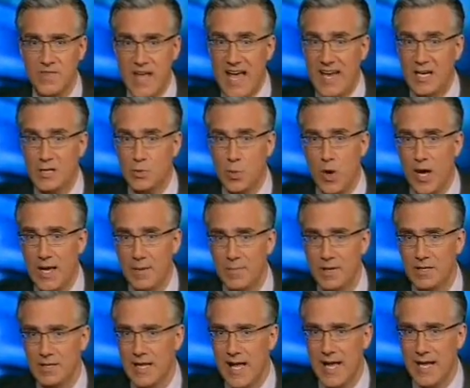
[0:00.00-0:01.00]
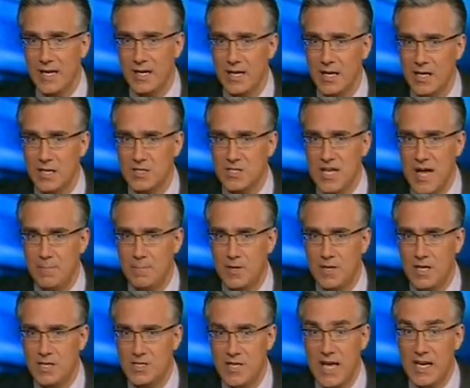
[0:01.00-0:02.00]
That is why bin Laden and his
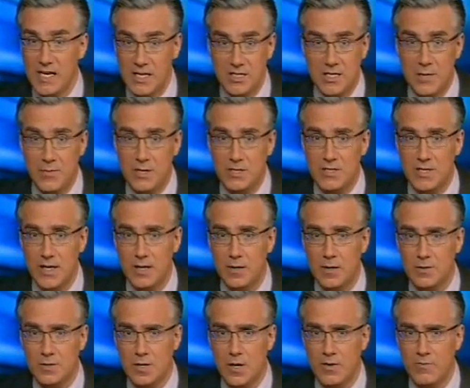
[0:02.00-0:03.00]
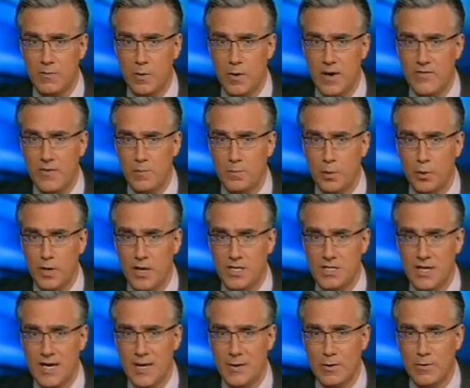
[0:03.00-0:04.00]
deputies and his imitators are forever
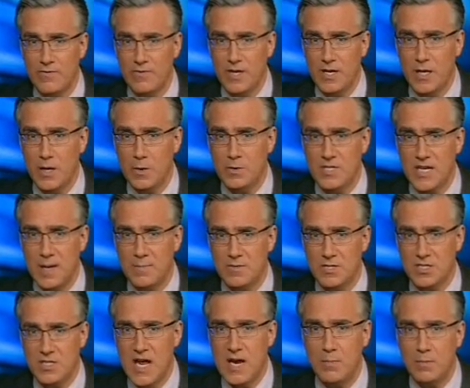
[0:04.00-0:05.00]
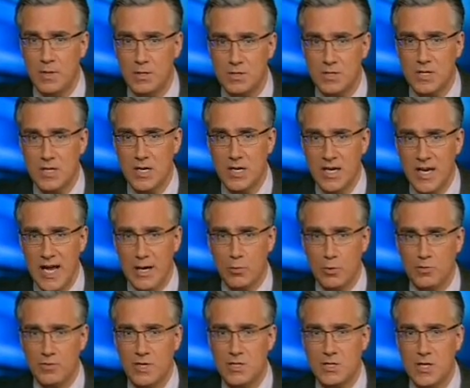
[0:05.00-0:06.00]
putting together videotaped statements
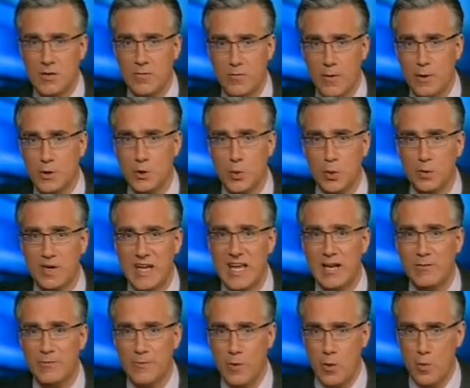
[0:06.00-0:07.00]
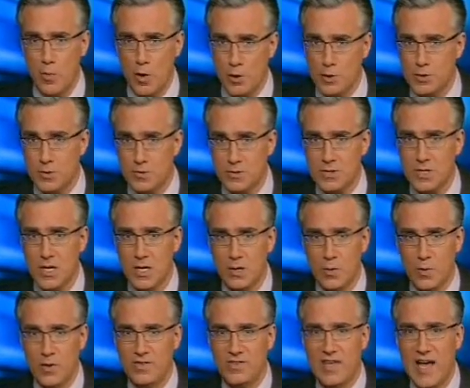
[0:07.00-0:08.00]
and releasing virtual infomercials
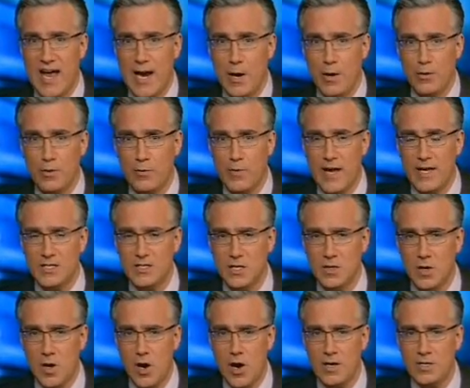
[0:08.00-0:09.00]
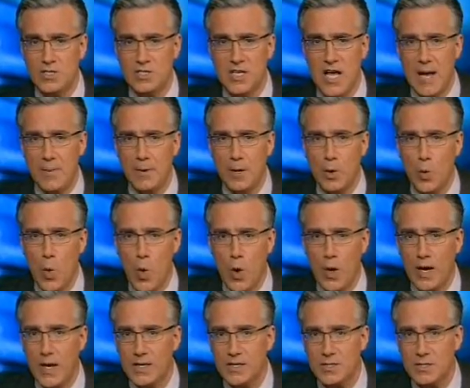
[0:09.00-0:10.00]
with dire threats and heart-stopping
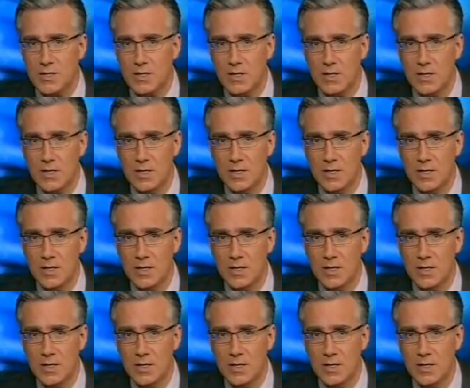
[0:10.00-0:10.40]
warnings.